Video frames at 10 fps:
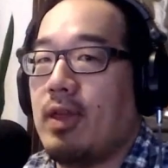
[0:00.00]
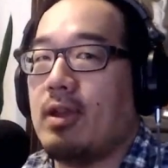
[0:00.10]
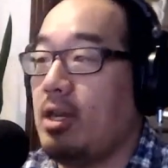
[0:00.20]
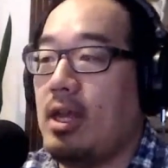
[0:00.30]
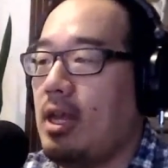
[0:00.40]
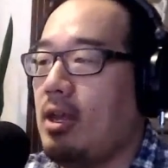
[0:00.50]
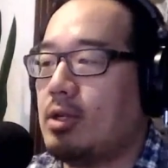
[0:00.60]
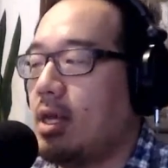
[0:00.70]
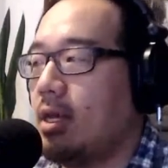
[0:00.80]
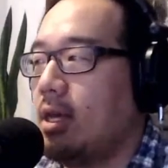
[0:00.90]
I think you're going to
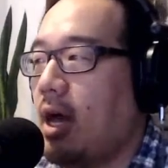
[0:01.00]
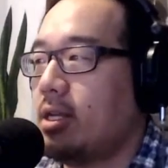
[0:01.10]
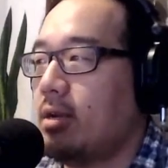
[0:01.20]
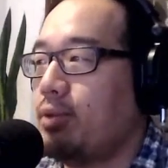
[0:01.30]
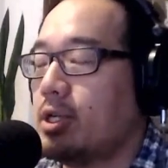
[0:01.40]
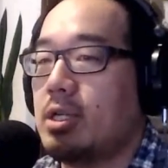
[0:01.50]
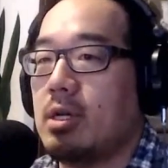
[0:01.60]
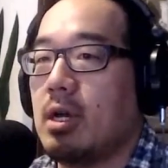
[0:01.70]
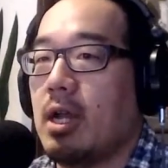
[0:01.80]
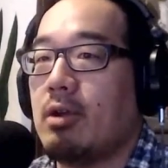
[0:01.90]
see the EU just
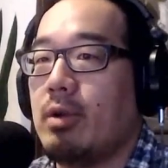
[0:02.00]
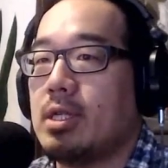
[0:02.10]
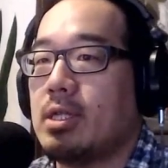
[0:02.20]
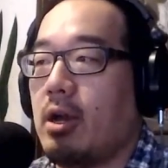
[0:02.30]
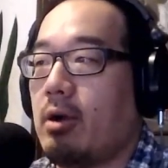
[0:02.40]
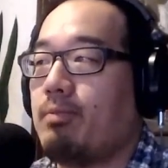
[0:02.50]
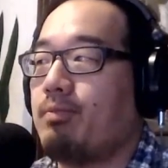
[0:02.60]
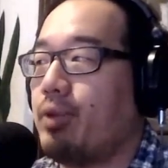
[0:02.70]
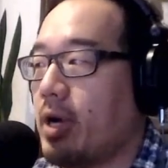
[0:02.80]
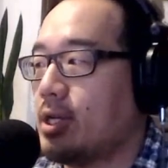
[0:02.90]
uh, did a push
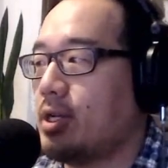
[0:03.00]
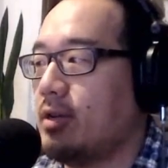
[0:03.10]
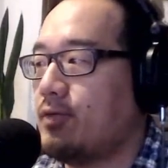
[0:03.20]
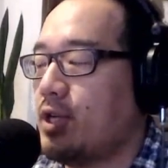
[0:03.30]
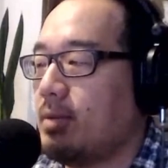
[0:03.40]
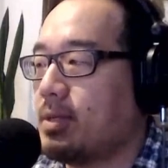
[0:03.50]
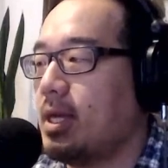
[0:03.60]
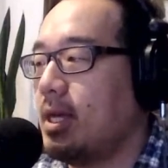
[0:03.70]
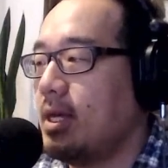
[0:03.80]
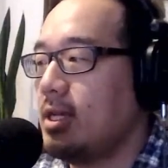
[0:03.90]
to increase their
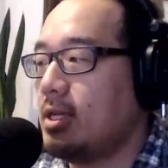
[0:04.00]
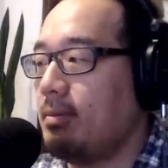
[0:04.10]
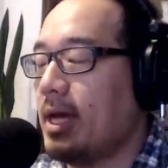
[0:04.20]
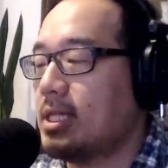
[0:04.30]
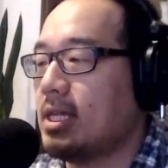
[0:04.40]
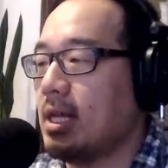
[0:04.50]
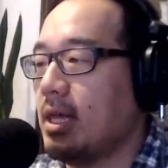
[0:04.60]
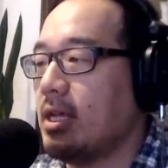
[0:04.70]
production of chips